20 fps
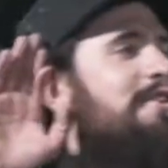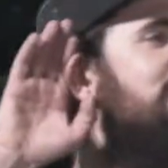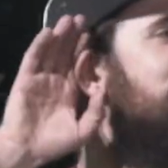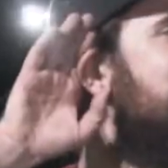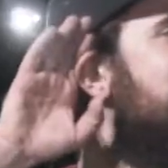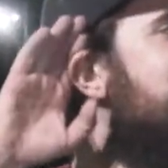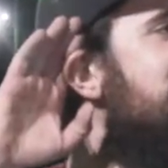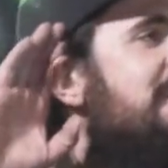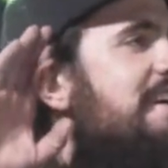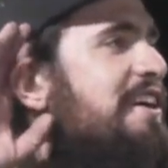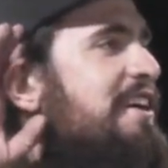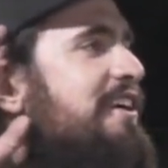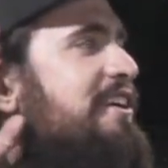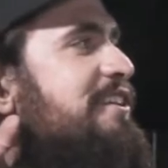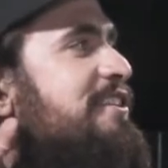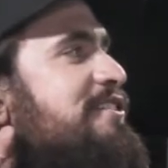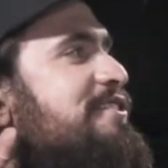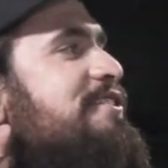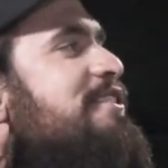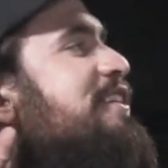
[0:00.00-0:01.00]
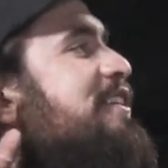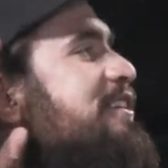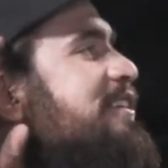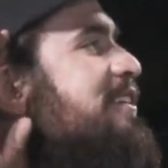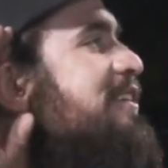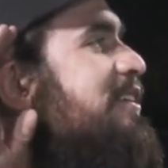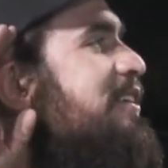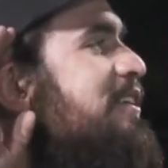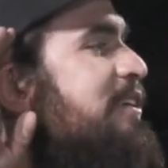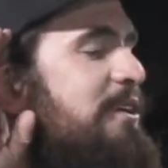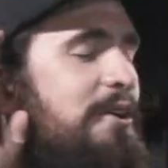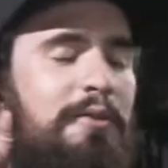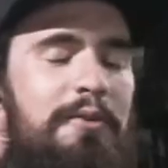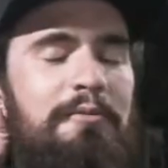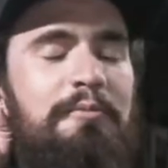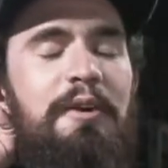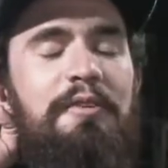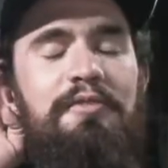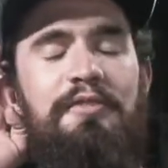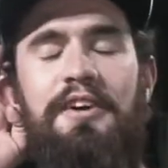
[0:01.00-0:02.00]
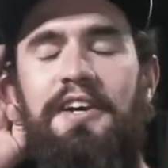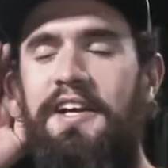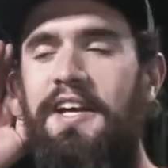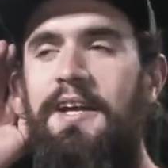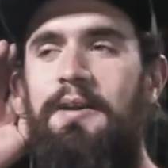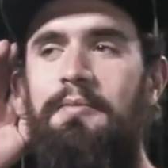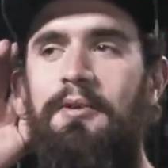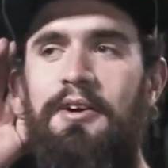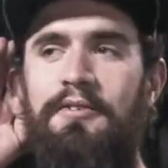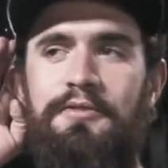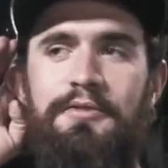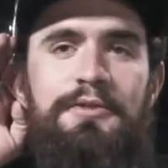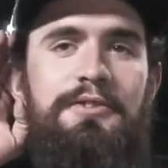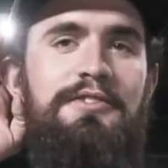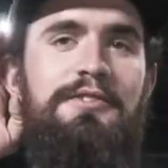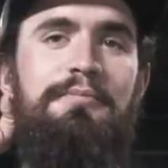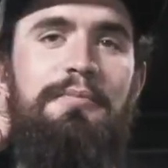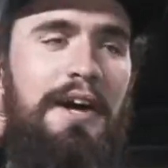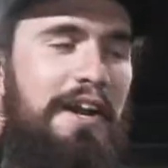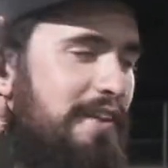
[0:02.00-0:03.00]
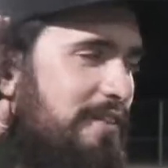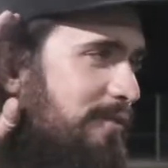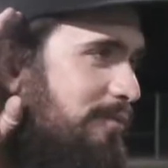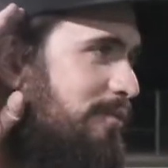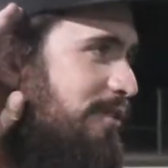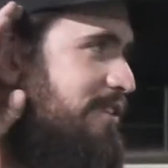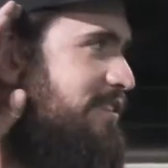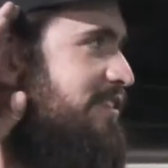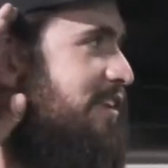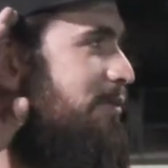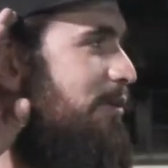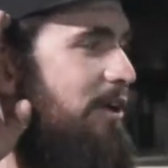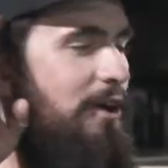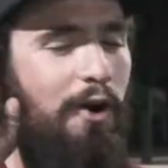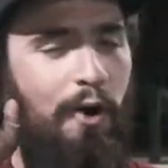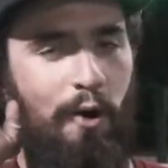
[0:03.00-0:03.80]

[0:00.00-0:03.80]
over there? Did you hear it? When my foot came off, there's somebody in the woods. They went,